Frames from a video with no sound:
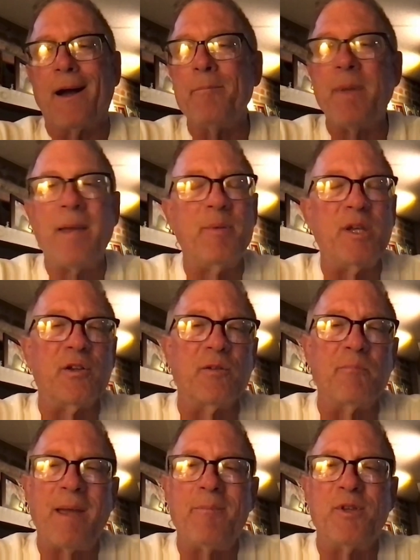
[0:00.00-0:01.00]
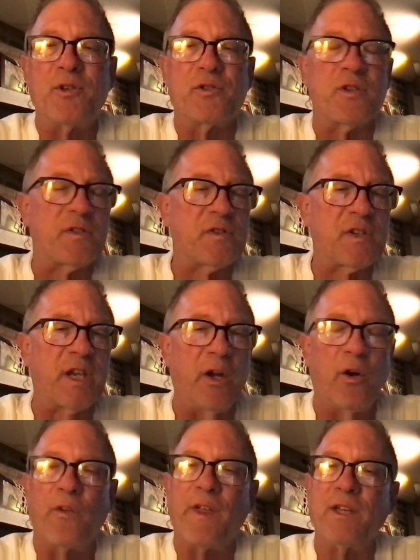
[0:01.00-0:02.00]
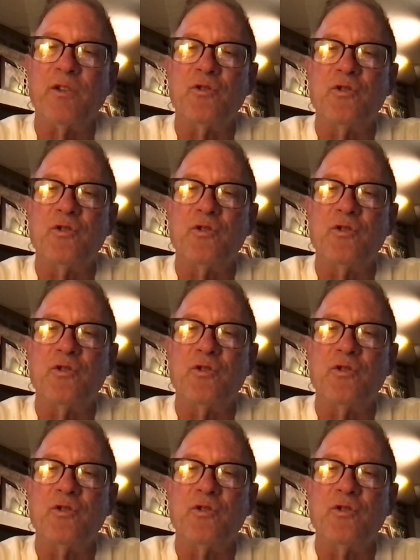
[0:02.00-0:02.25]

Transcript: Maybe there's a skill that you